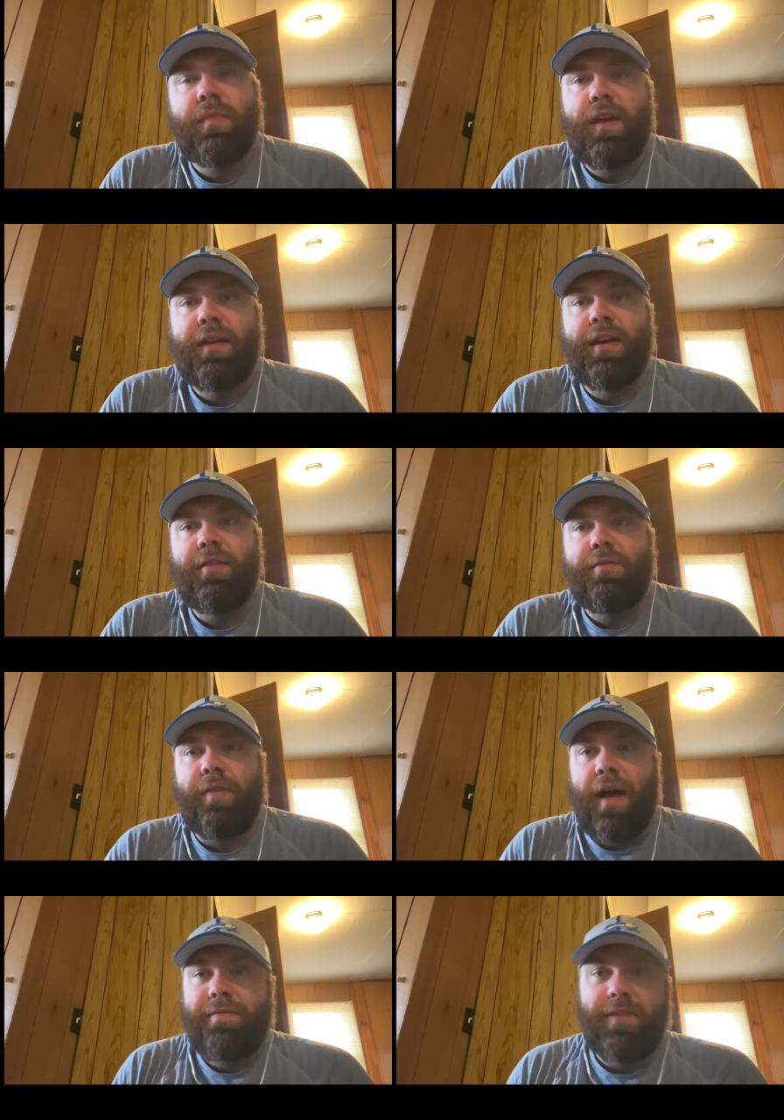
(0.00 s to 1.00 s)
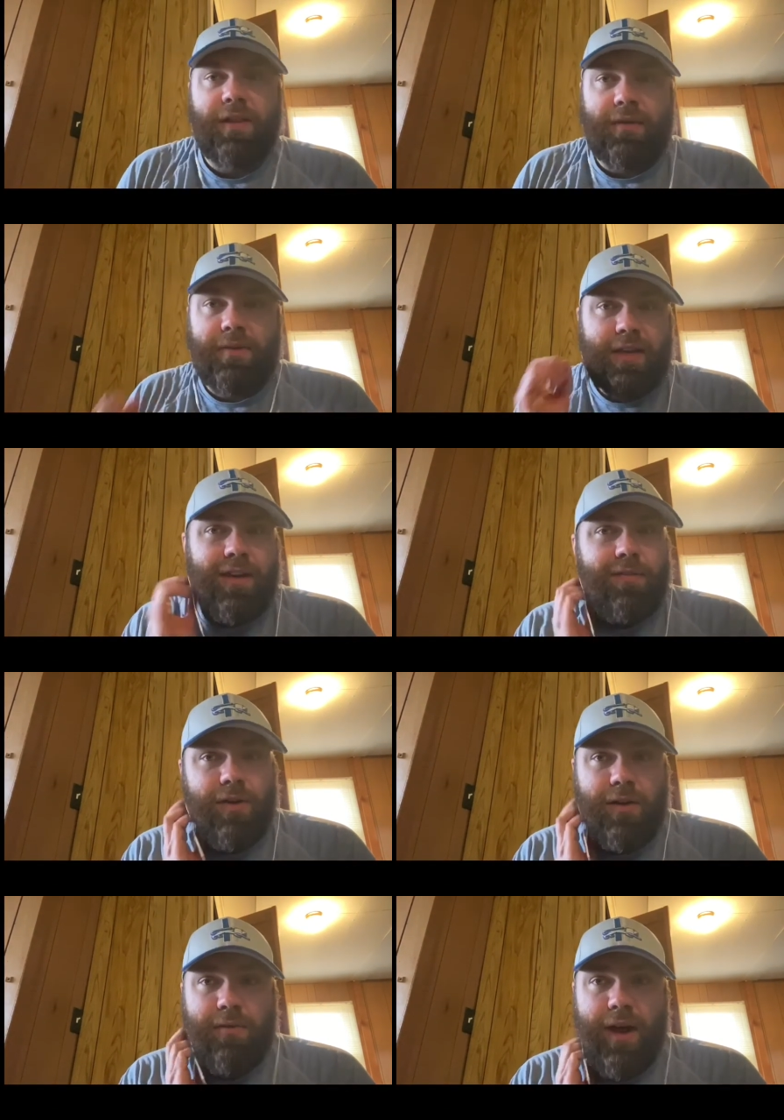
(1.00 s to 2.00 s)
I feel like we can't
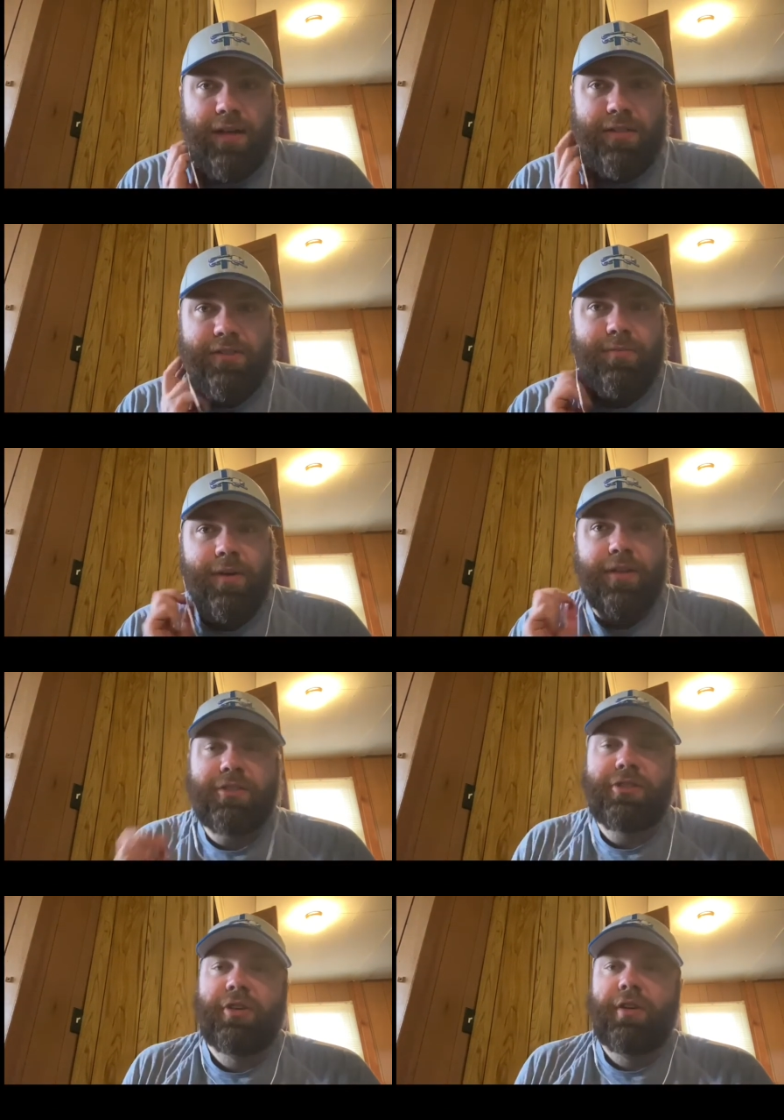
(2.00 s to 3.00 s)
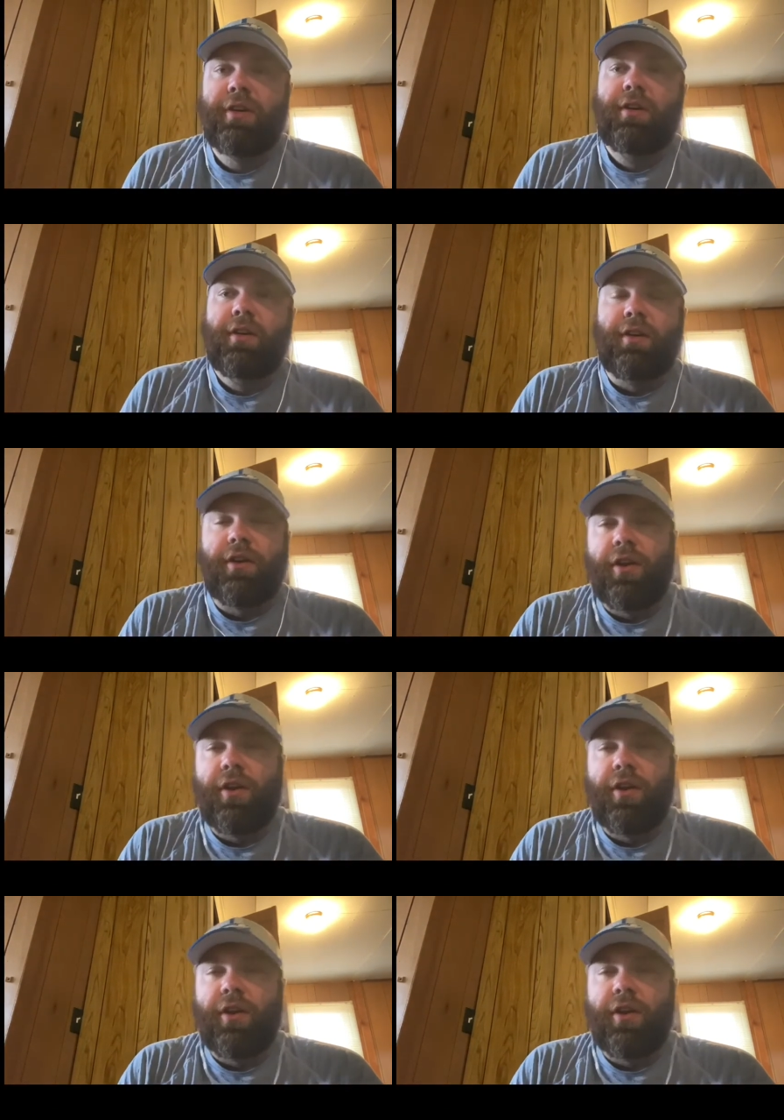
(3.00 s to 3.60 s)
fault Rocky too much, you know,